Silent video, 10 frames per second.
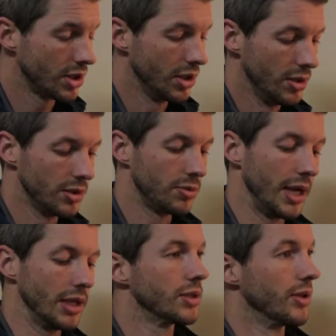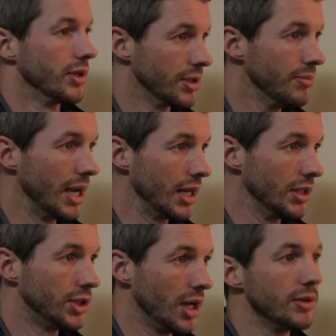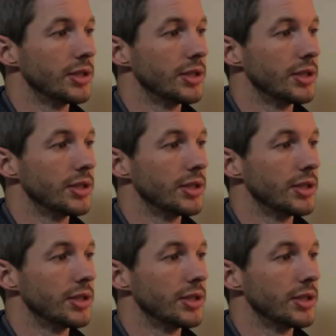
lose weight, so there's a maintenance zone.